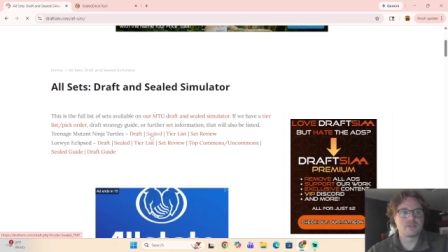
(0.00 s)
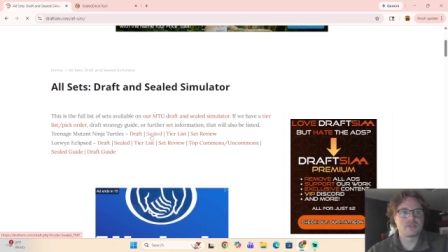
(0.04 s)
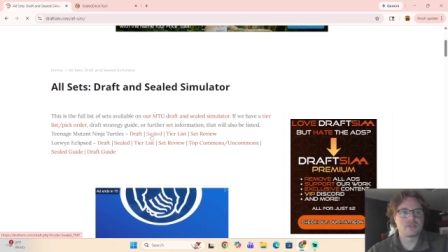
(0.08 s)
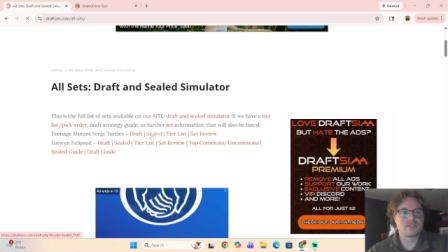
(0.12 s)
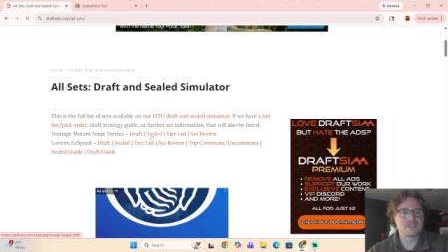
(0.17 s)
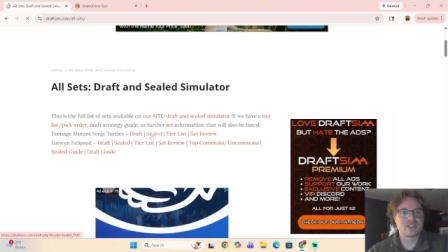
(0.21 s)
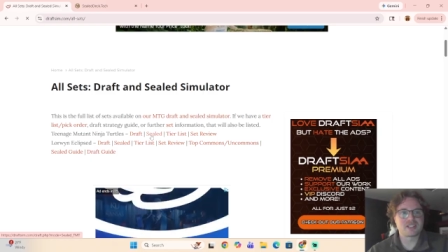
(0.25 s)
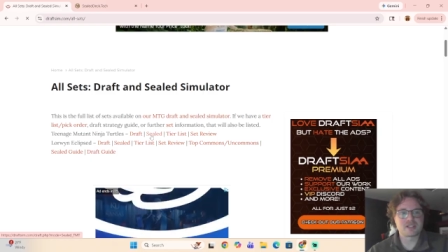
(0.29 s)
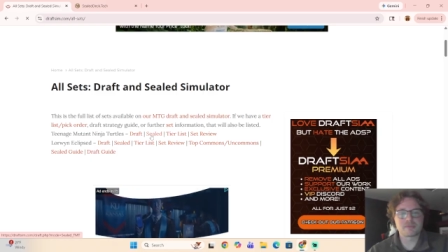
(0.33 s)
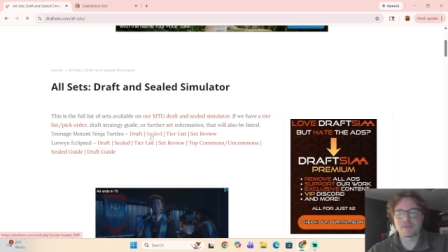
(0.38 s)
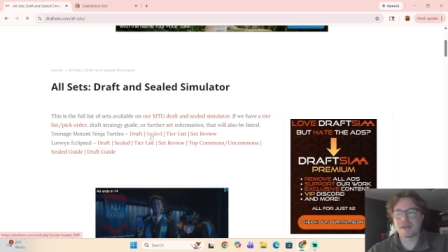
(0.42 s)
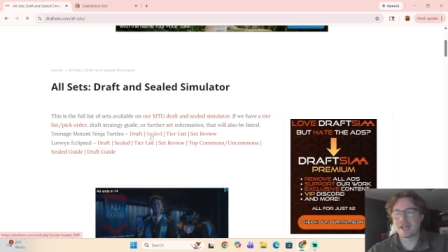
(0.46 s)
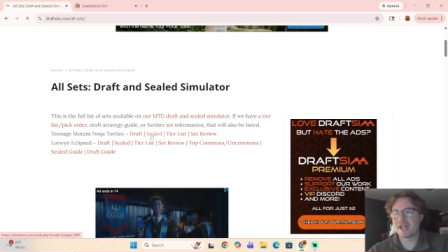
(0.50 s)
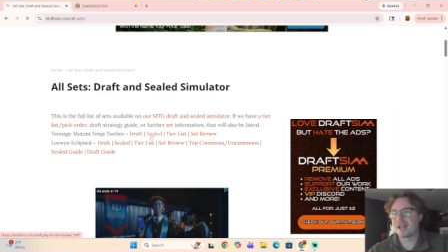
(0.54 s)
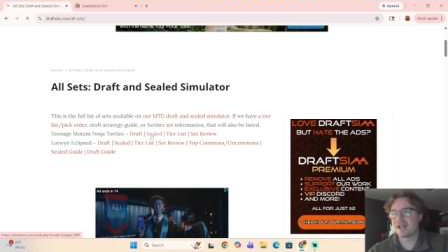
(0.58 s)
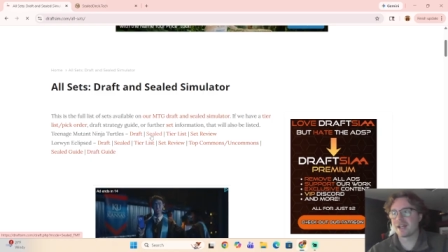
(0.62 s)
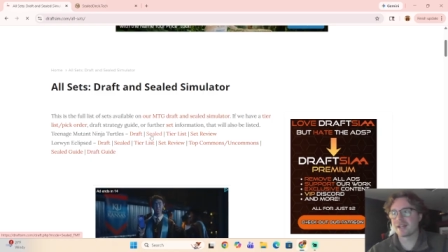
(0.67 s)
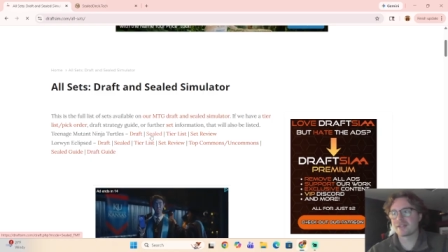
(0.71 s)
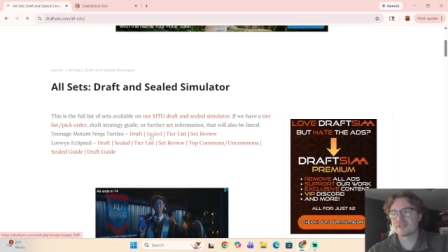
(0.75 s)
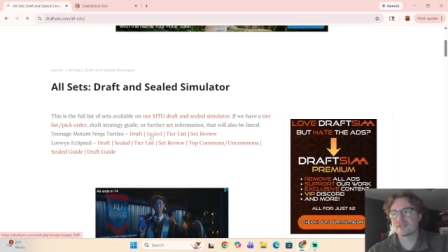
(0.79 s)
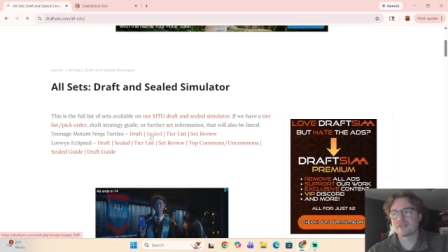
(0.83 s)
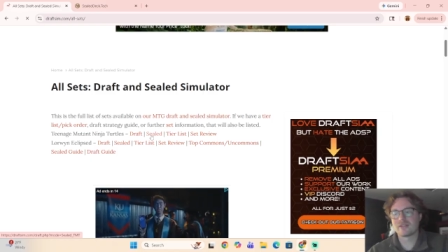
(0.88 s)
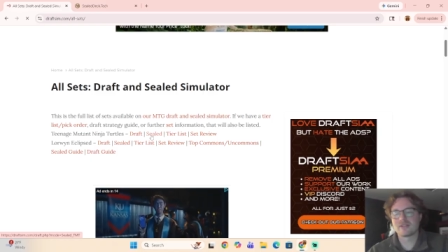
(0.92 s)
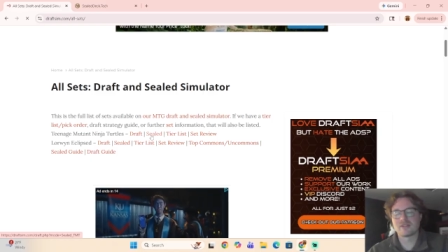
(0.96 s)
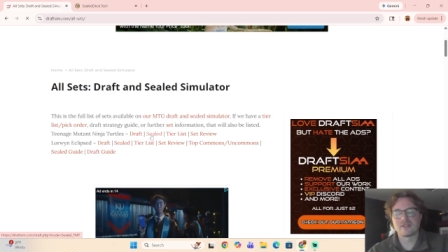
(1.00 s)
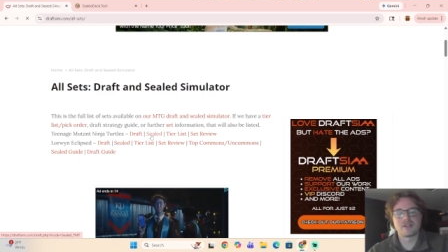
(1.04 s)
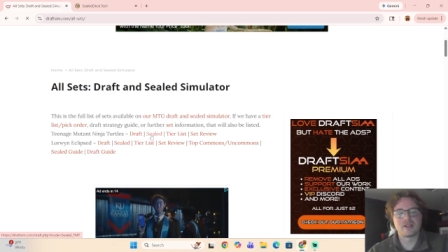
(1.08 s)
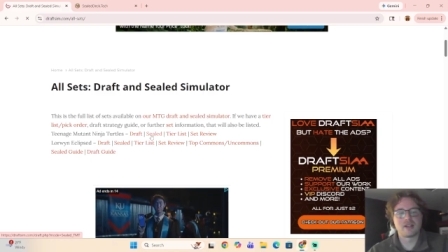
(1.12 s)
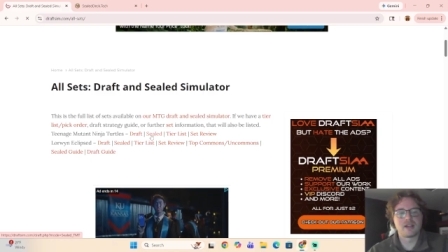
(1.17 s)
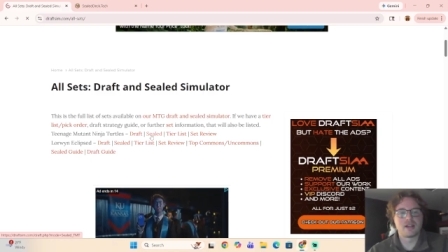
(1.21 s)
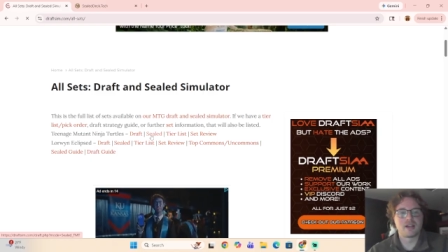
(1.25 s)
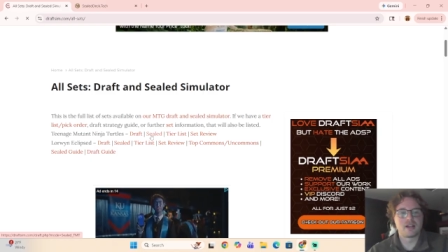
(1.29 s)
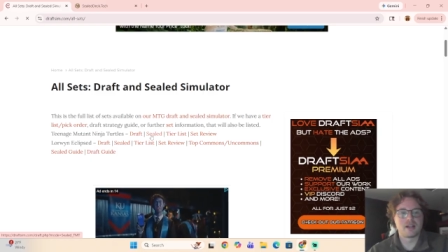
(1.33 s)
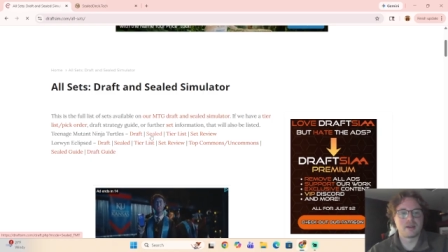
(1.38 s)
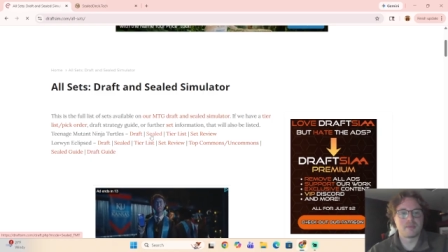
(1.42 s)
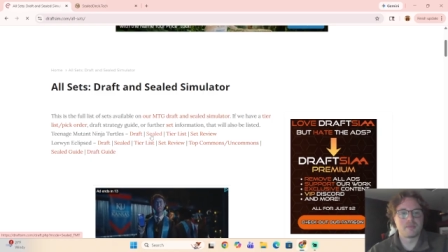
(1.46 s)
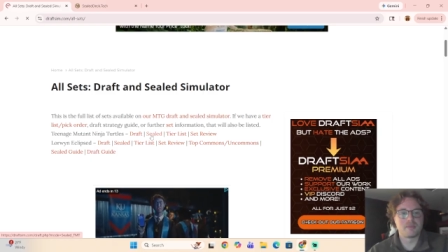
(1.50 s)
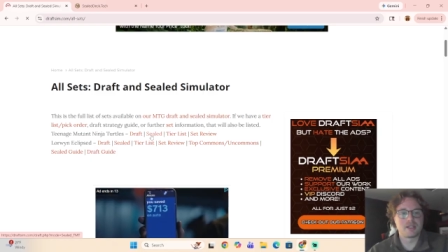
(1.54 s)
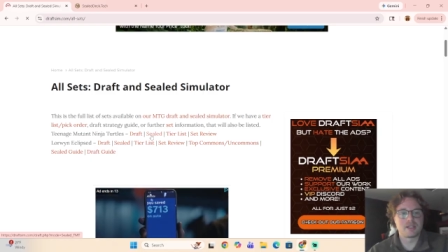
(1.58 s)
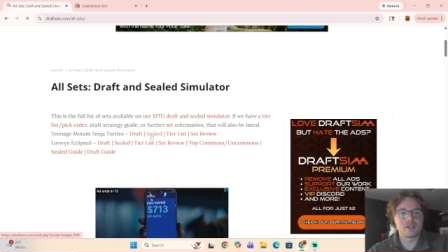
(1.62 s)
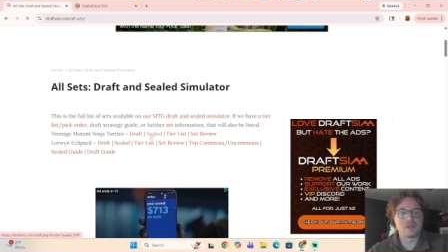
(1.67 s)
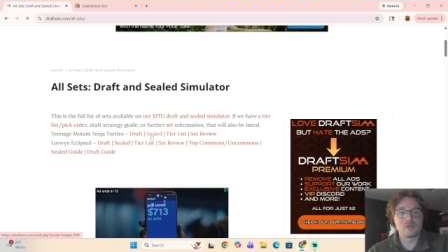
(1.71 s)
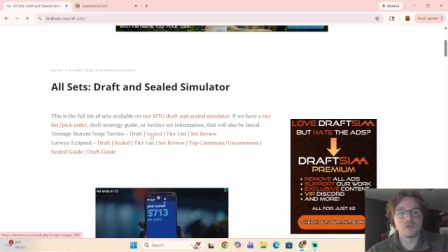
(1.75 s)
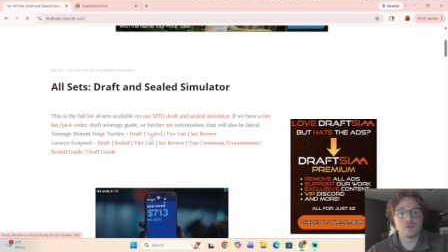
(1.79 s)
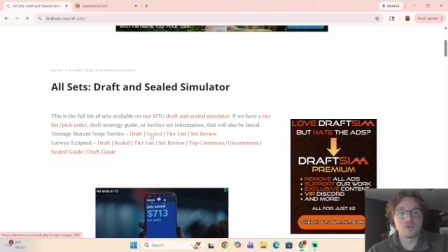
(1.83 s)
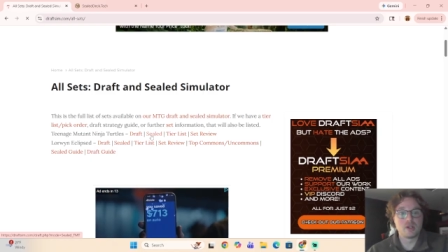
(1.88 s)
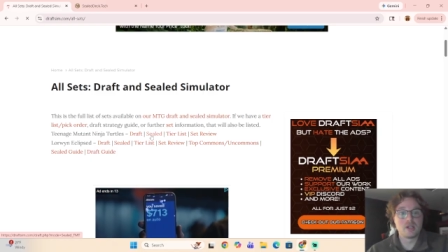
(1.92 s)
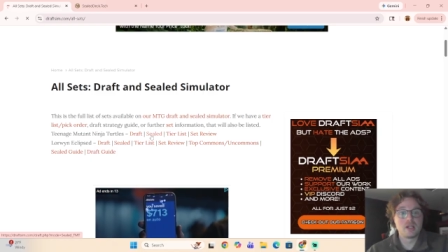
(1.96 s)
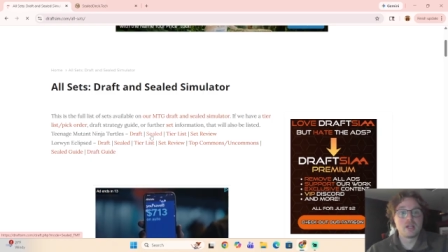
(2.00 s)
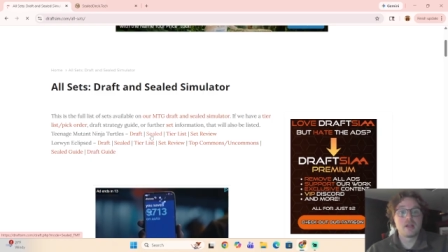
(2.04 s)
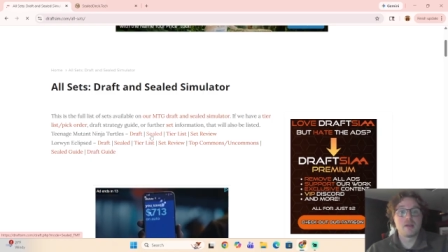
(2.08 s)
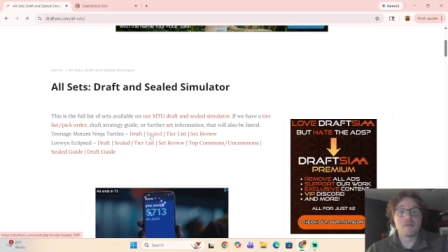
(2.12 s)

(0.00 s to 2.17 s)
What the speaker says: 6 packs, and you